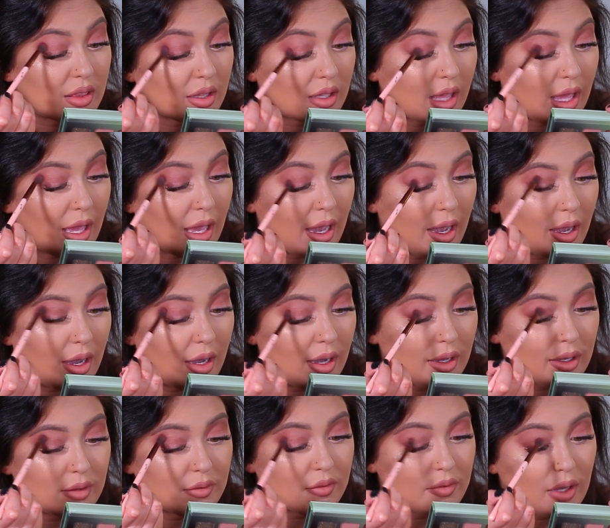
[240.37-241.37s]
the cat
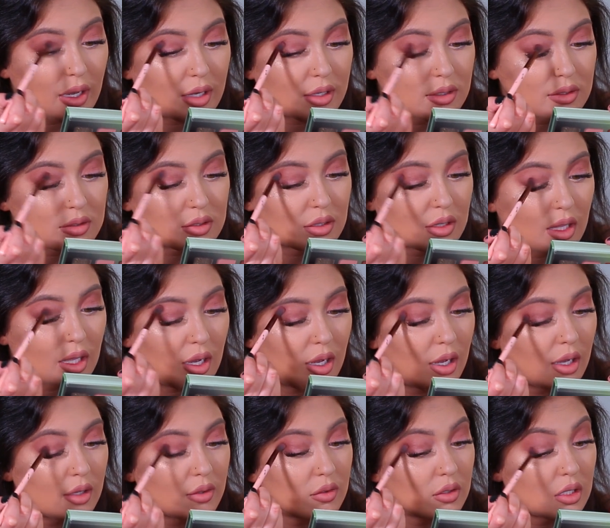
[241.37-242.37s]
eye effect that
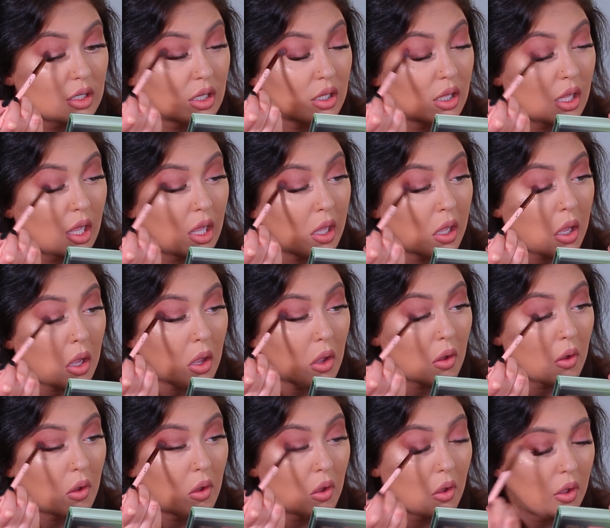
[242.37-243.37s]
I really like.
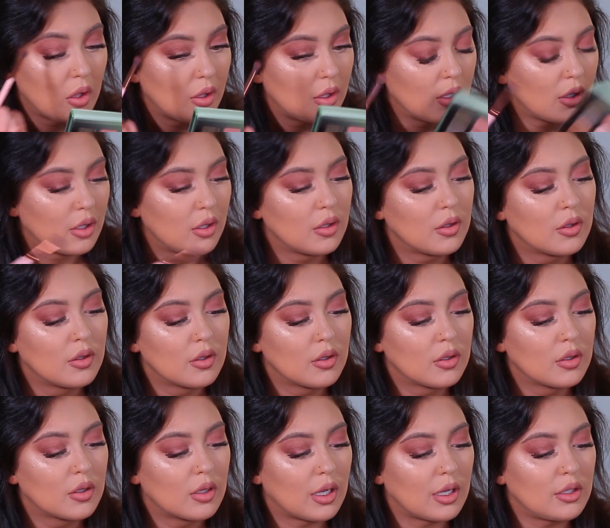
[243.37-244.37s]

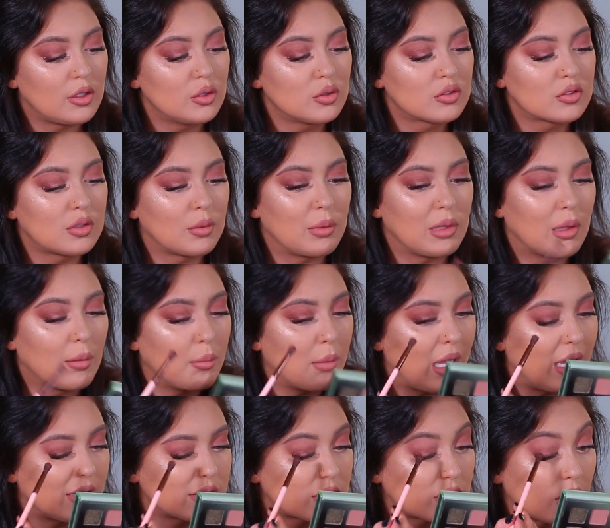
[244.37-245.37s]
I used to be a
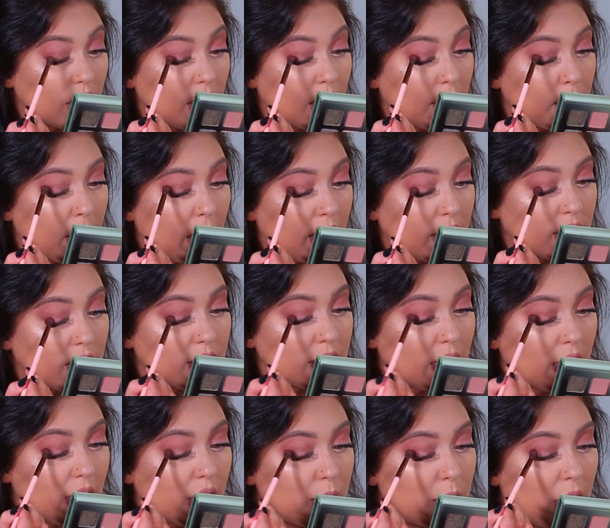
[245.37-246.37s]
master at it back in the
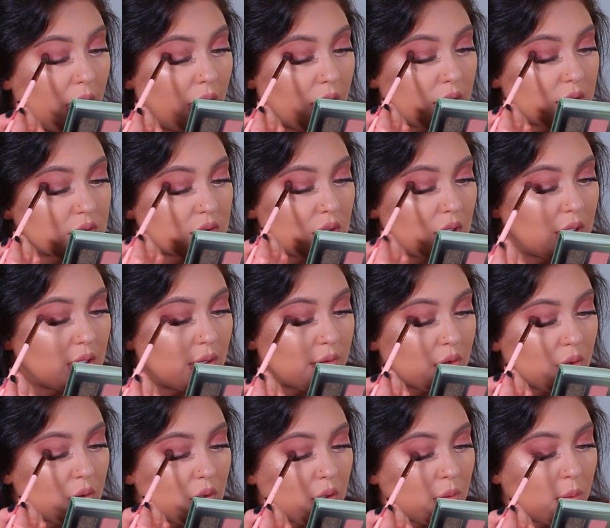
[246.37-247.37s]
day, but honestly, I
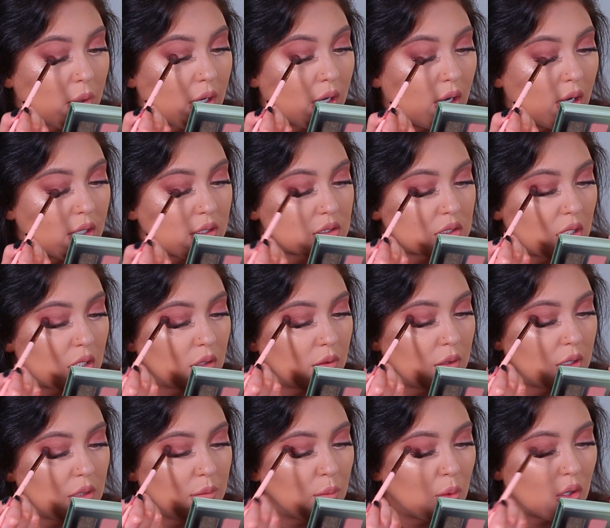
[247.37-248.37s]
never really wear eyeshadow
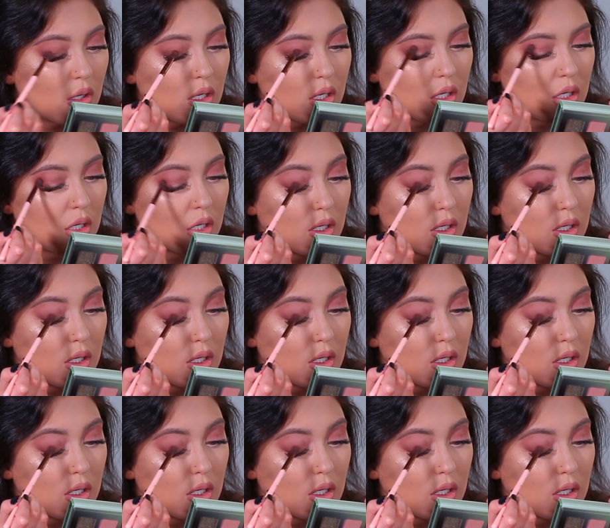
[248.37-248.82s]
anymore.